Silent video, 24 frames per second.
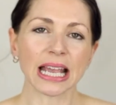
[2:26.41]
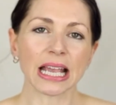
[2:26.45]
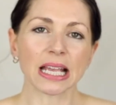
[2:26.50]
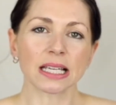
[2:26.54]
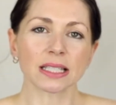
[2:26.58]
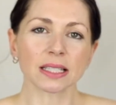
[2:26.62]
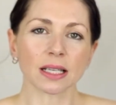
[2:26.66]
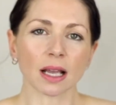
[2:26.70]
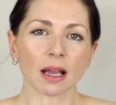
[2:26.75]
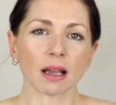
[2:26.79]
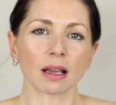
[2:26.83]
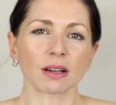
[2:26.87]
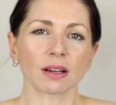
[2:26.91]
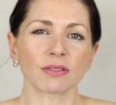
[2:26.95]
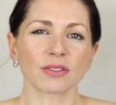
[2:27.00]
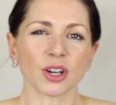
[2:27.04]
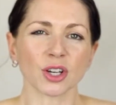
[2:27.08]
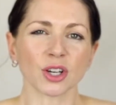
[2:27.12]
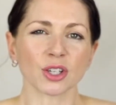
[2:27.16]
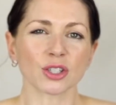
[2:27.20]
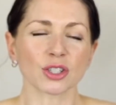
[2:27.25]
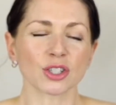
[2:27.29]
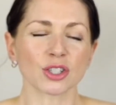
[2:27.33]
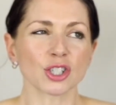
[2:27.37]
is kind of
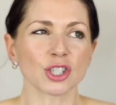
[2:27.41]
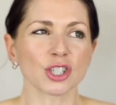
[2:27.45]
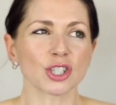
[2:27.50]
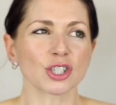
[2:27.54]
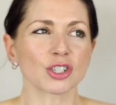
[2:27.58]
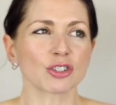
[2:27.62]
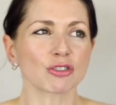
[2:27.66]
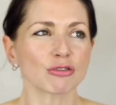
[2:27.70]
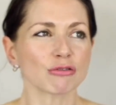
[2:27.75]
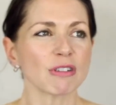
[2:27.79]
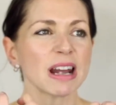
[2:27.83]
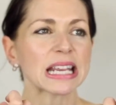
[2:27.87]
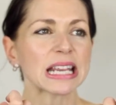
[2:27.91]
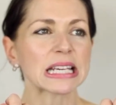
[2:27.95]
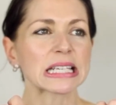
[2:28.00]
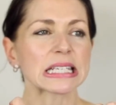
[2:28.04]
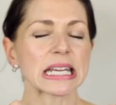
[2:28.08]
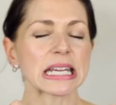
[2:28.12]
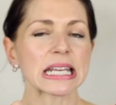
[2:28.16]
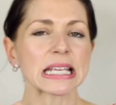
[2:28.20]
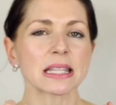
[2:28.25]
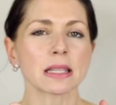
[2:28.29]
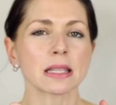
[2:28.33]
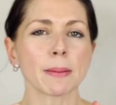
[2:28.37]

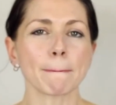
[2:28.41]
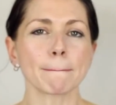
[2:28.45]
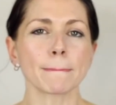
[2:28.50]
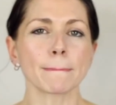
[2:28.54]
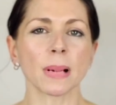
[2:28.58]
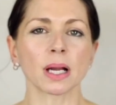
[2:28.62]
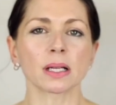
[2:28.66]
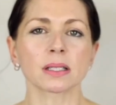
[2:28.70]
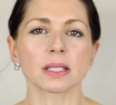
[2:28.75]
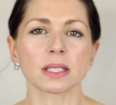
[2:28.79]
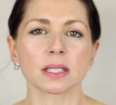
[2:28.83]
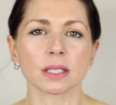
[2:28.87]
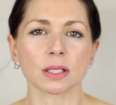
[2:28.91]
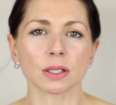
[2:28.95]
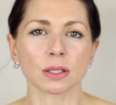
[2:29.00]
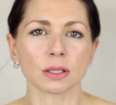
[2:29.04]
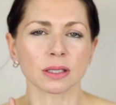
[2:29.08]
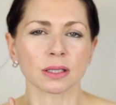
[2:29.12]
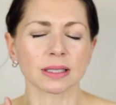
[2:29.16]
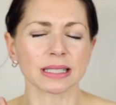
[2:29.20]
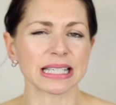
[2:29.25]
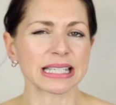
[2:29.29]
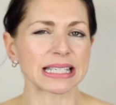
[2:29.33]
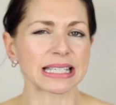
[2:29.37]
constricting the
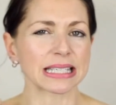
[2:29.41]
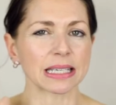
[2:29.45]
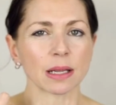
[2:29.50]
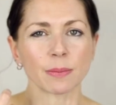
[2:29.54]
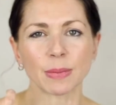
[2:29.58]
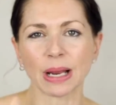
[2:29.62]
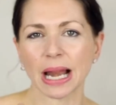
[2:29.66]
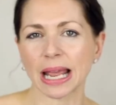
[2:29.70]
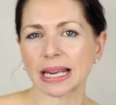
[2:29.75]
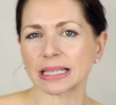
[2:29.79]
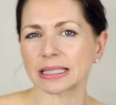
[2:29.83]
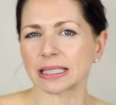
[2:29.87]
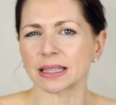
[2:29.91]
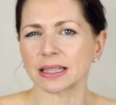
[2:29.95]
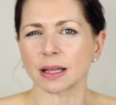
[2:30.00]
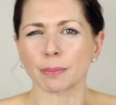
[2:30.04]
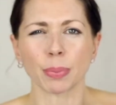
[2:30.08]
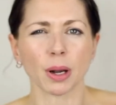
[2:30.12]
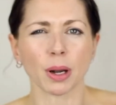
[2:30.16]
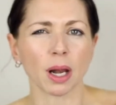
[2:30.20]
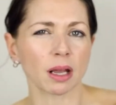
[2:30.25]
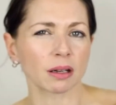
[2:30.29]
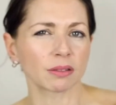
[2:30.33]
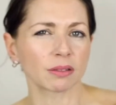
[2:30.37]
muscles, it's stimulating the
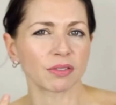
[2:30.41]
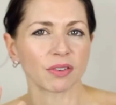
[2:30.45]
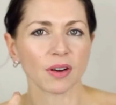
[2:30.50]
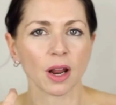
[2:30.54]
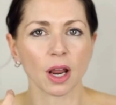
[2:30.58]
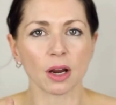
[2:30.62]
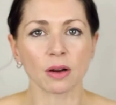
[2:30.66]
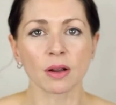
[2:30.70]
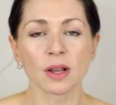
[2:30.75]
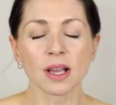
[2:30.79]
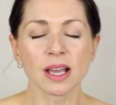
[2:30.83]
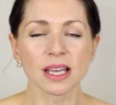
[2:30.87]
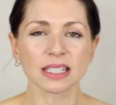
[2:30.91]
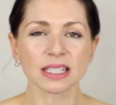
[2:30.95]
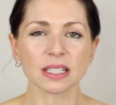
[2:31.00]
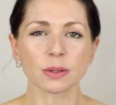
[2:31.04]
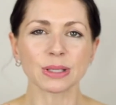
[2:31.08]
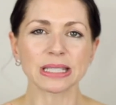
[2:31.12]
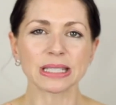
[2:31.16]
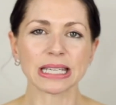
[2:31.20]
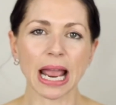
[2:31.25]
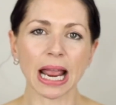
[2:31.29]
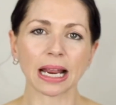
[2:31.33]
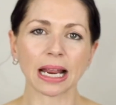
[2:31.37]
blood flow, so
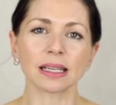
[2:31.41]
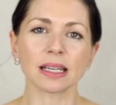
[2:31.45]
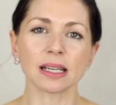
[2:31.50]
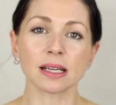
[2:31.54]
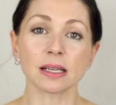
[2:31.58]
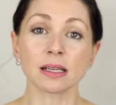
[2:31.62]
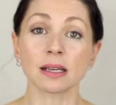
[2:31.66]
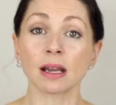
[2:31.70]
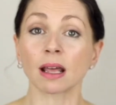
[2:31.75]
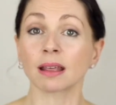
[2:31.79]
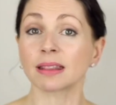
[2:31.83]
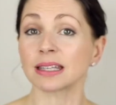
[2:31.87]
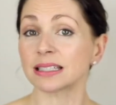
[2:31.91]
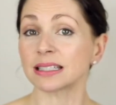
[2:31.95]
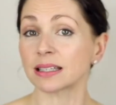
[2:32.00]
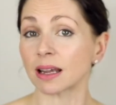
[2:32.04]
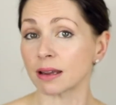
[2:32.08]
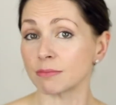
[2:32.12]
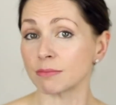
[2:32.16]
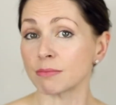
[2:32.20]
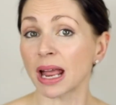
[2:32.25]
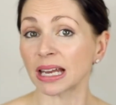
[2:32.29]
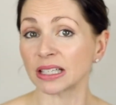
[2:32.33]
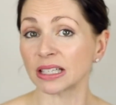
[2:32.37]
it's adding another
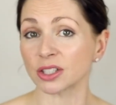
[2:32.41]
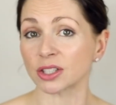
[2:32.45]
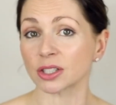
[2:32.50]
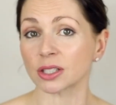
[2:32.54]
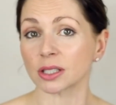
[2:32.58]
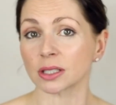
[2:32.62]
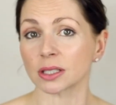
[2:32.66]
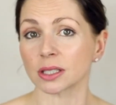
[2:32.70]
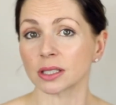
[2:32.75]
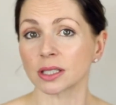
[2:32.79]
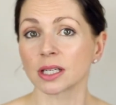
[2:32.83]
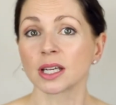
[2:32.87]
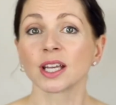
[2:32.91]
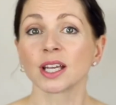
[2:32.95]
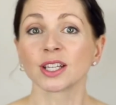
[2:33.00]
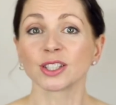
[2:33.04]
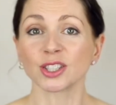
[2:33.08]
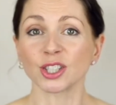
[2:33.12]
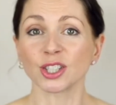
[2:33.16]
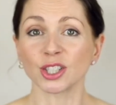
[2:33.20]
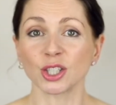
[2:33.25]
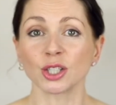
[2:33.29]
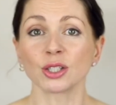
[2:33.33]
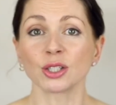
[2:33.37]
dimension
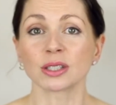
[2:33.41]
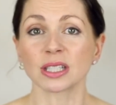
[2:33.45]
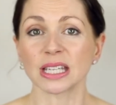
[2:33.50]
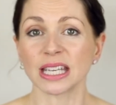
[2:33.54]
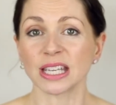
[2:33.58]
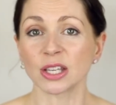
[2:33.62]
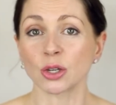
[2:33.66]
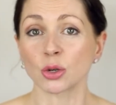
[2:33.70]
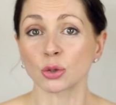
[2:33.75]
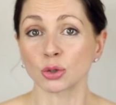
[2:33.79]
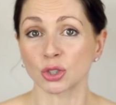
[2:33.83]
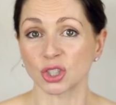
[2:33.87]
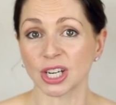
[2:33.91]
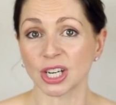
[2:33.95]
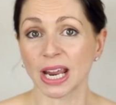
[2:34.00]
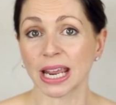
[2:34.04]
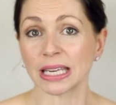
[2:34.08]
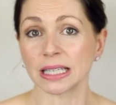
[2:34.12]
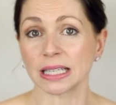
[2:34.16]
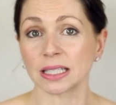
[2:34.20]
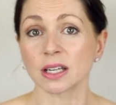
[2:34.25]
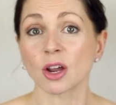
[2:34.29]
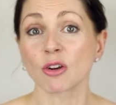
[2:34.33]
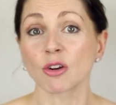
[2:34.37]
to using your
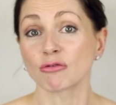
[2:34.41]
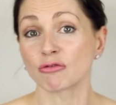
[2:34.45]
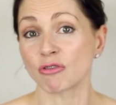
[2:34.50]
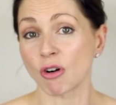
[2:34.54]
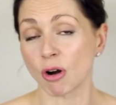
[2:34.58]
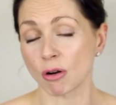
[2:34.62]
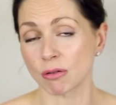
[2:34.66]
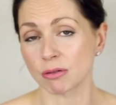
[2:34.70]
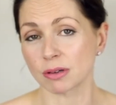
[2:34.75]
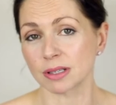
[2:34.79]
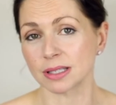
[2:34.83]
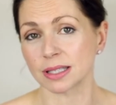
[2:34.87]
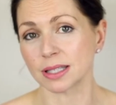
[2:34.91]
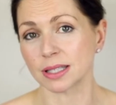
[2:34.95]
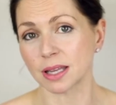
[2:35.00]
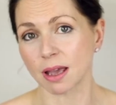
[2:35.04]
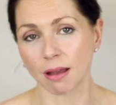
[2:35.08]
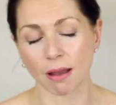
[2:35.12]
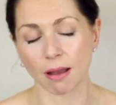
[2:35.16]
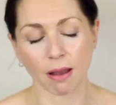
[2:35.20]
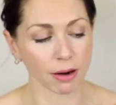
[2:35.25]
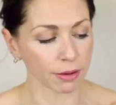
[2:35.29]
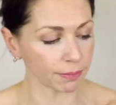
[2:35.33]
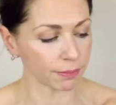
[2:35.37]
jade rollers
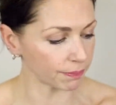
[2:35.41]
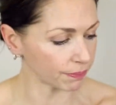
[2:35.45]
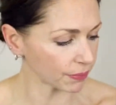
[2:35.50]
at home.